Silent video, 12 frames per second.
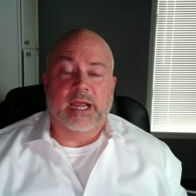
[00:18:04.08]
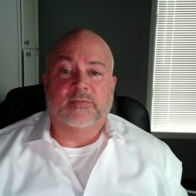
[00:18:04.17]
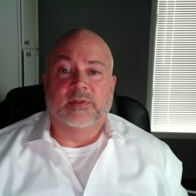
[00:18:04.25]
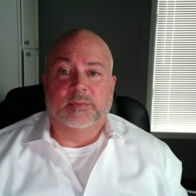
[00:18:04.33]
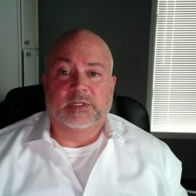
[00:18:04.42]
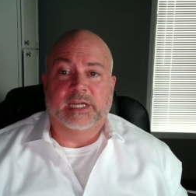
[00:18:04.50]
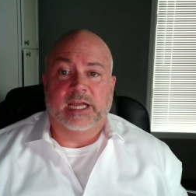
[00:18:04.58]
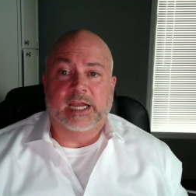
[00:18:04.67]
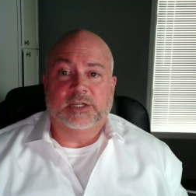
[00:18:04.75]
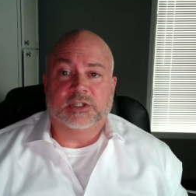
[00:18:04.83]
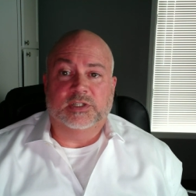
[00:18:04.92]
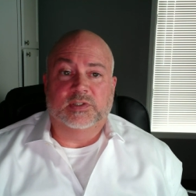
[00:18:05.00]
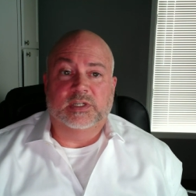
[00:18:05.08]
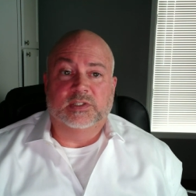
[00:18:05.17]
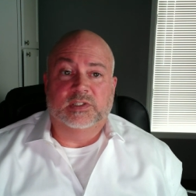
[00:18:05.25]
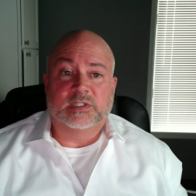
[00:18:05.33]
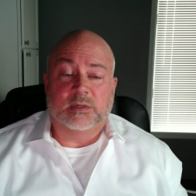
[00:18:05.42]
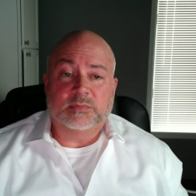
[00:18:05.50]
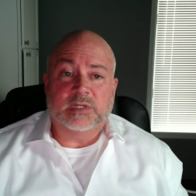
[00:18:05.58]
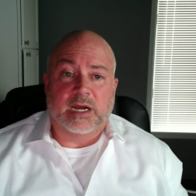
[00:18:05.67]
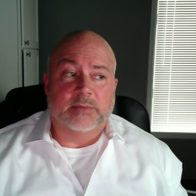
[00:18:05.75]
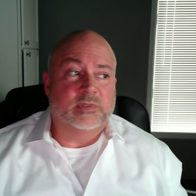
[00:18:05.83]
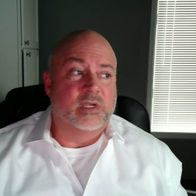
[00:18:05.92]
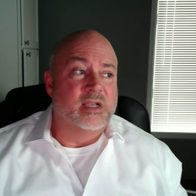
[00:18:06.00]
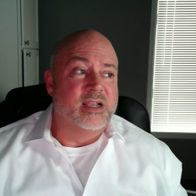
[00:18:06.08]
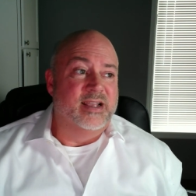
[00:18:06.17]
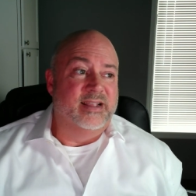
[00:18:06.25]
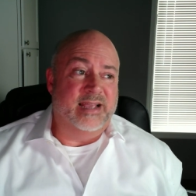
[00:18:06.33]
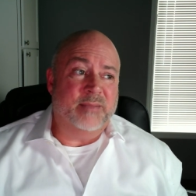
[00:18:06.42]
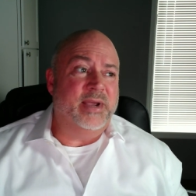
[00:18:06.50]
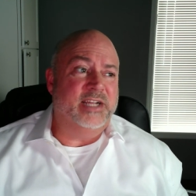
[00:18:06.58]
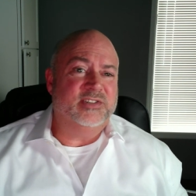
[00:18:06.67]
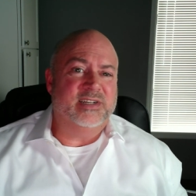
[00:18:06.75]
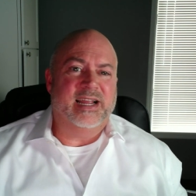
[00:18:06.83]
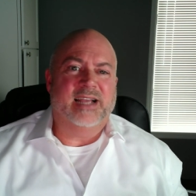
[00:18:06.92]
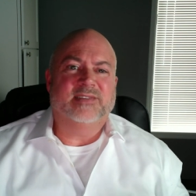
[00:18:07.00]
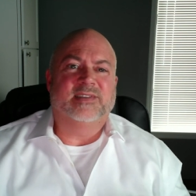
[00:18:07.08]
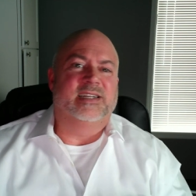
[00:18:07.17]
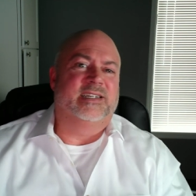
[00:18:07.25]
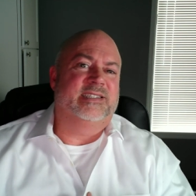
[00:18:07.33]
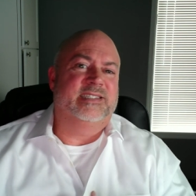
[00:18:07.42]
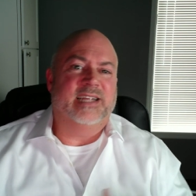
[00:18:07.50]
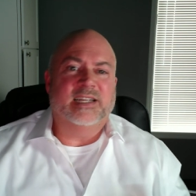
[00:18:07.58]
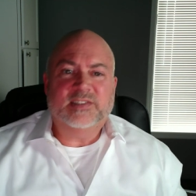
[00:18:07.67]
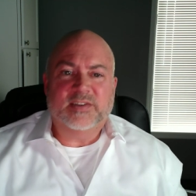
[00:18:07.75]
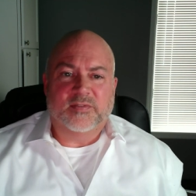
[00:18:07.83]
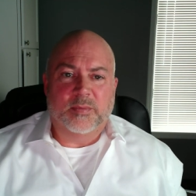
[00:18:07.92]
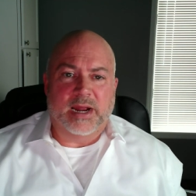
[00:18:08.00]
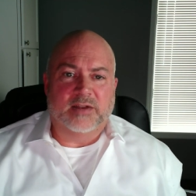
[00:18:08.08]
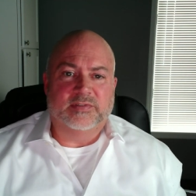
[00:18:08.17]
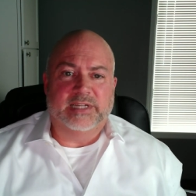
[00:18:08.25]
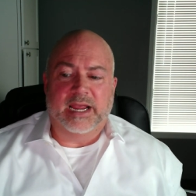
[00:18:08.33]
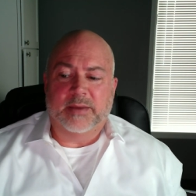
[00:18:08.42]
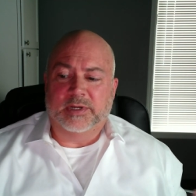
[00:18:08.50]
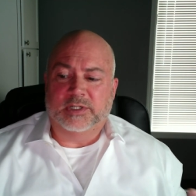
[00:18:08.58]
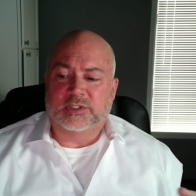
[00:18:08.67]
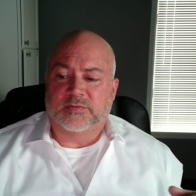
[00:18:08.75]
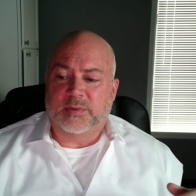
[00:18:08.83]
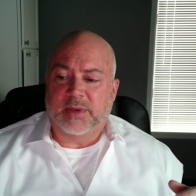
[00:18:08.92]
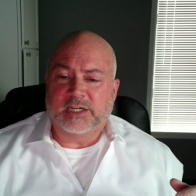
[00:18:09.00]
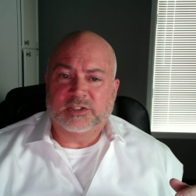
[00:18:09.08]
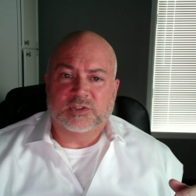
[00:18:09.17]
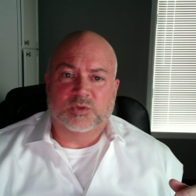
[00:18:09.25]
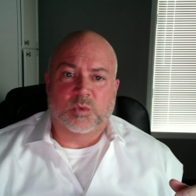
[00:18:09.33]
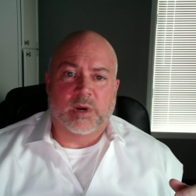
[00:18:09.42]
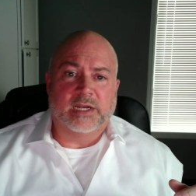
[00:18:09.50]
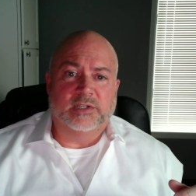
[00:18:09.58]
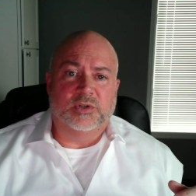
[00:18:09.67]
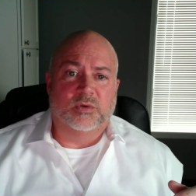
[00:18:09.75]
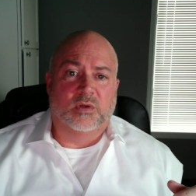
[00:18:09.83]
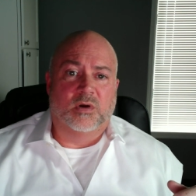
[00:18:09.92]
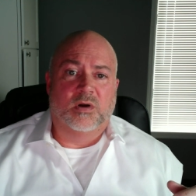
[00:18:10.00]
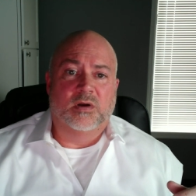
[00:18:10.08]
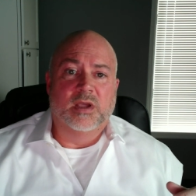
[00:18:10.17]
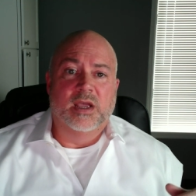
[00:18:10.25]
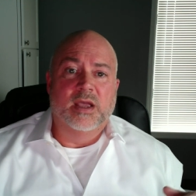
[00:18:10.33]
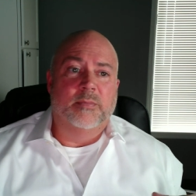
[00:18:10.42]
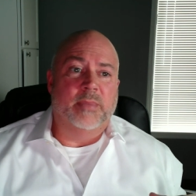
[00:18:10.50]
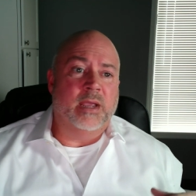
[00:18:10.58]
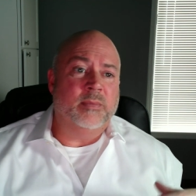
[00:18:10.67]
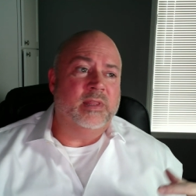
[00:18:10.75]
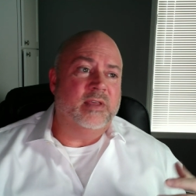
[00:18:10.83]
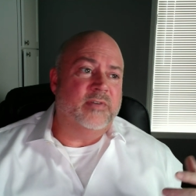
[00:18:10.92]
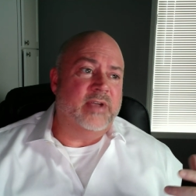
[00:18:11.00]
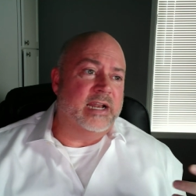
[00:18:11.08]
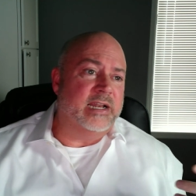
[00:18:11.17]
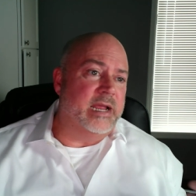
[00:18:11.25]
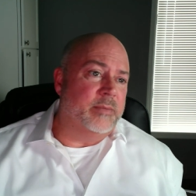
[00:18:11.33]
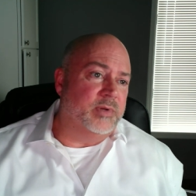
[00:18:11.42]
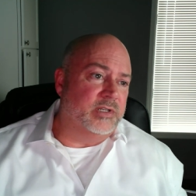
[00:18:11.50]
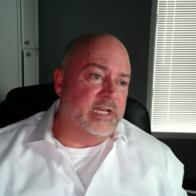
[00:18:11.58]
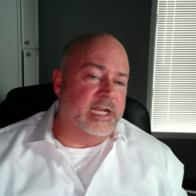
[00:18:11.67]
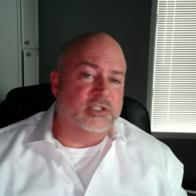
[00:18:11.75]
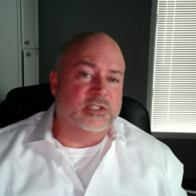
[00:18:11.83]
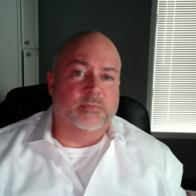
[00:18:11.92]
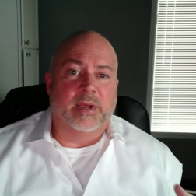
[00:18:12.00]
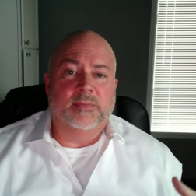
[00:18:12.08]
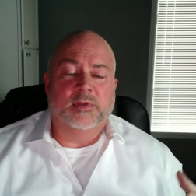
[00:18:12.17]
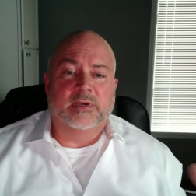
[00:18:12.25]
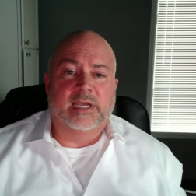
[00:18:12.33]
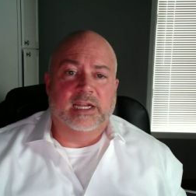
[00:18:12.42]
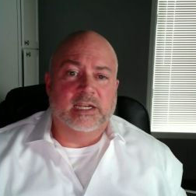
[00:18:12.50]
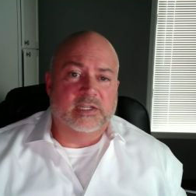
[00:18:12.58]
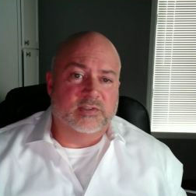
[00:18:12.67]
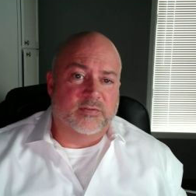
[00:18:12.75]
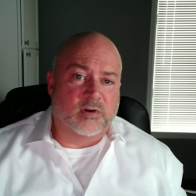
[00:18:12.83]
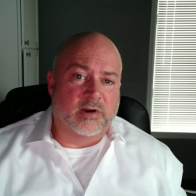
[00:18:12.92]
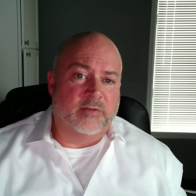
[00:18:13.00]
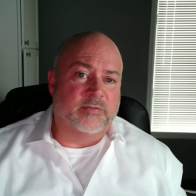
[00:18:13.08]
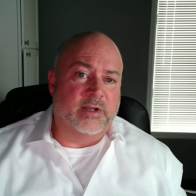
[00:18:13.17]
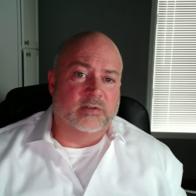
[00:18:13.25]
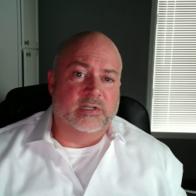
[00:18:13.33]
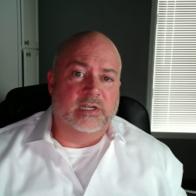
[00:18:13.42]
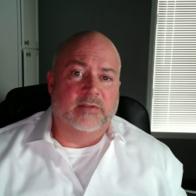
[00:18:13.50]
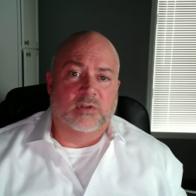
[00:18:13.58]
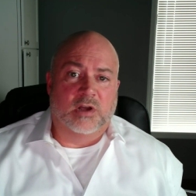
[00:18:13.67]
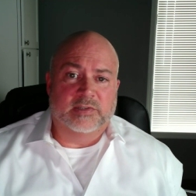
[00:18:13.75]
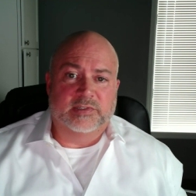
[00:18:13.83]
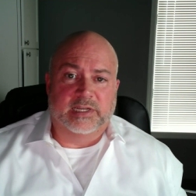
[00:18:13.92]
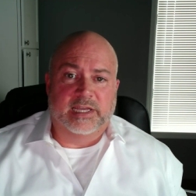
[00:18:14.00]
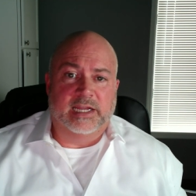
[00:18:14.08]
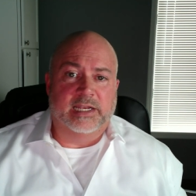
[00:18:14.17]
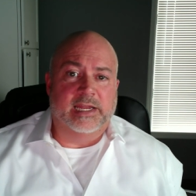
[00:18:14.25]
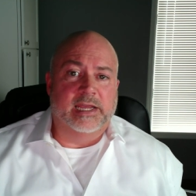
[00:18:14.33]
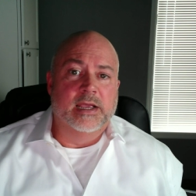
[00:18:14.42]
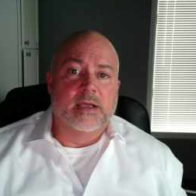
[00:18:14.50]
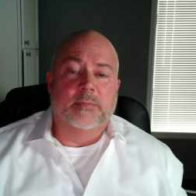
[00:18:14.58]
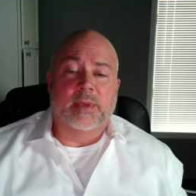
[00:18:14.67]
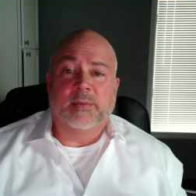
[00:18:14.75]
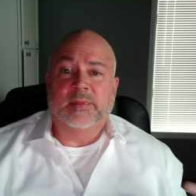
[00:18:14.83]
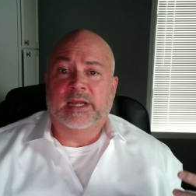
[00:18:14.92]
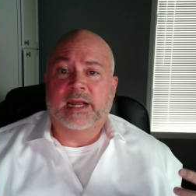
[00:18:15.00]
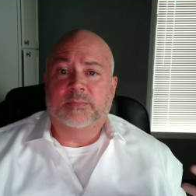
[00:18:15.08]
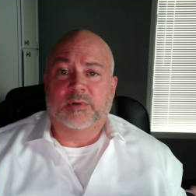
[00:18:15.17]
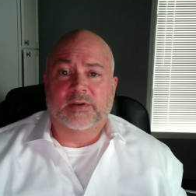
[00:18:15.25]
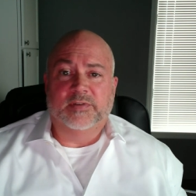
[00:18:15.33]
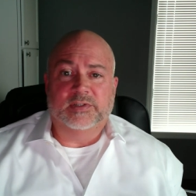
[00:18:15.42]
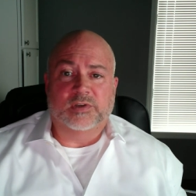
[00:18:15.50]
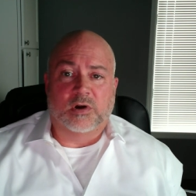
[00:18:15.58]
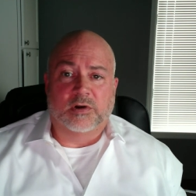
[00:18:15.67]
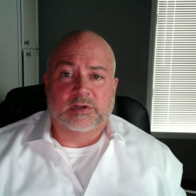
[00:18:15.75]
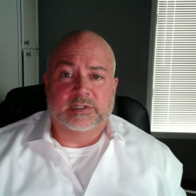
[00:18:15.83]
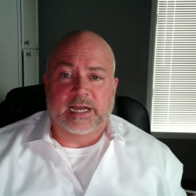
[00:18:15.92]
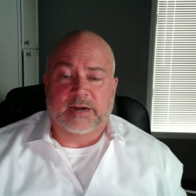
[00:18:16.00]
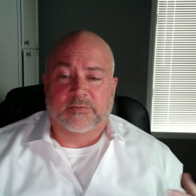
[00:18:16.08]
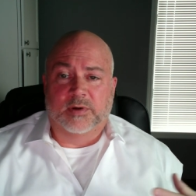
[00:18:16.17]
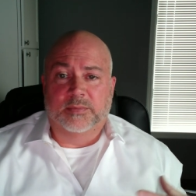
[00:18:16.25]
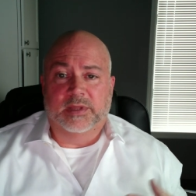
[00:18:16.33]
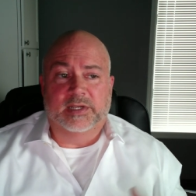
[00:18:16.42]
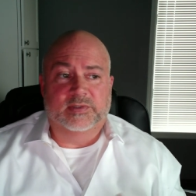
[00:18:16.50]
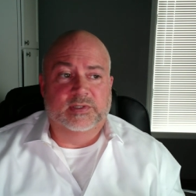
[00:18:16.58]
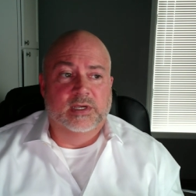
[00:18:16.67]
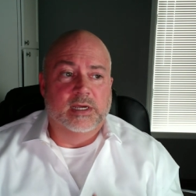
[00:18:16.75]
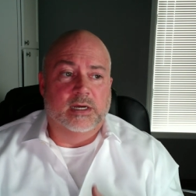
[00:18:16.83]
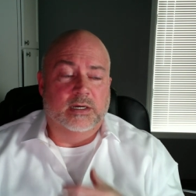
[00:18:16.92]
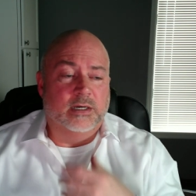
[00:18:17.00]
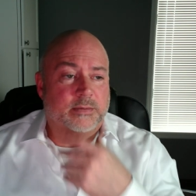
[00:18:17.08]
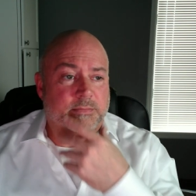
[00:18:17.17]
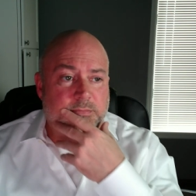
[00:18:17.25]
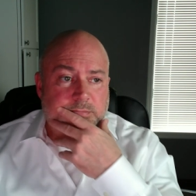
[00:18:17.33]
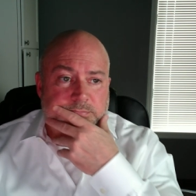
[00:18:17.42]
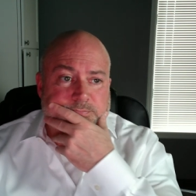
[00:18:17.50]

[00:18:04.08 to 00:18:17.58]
we have limitations, and sometimes that patient has an extensive amount of damage. If the patient's waited too long, maybe they've had an amputation. Maybe their kidneys have already failed and they've lost a kidney. Maybe they got a previous heart attack from this. Um,